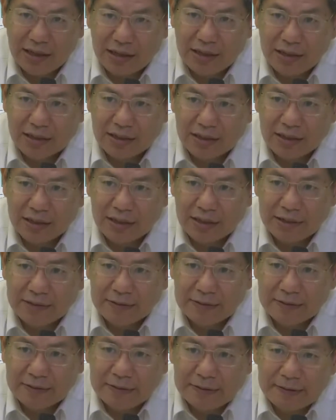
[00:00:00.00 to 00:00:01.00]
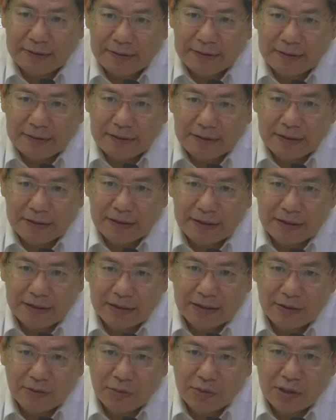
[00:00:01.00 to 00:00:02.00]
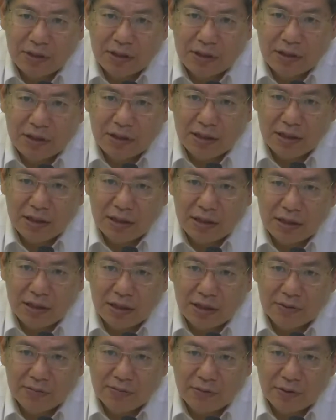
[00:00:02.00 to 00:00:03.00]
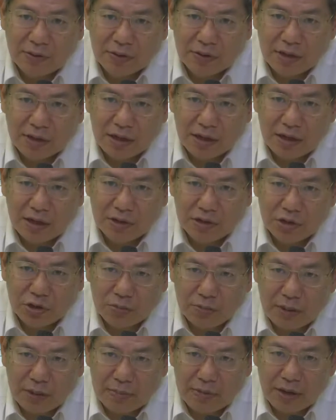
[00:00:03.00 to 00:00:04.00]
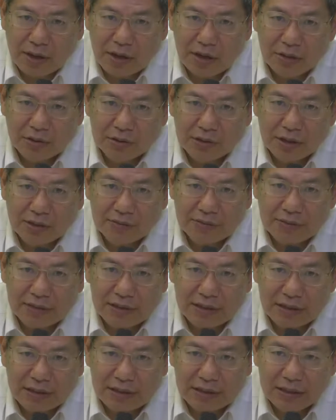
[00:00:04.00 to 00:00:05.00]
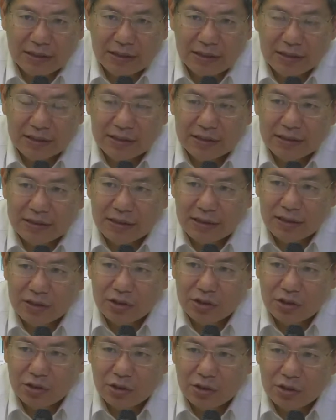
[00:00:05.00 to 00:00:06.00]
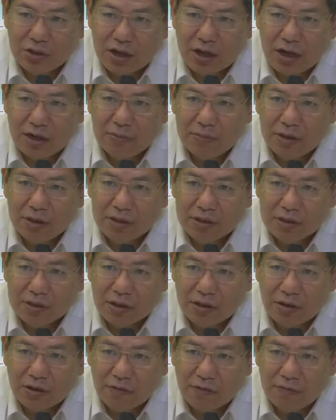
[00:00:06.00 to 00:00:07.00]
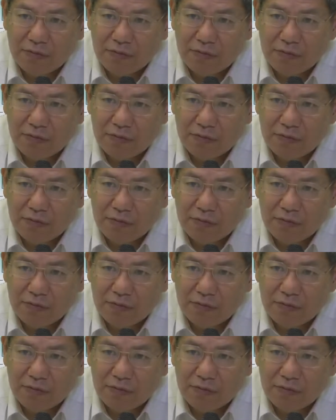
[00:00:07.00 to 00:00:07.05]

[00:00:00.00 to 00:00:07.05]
And we from the College of Public Health have seen this shortcomings of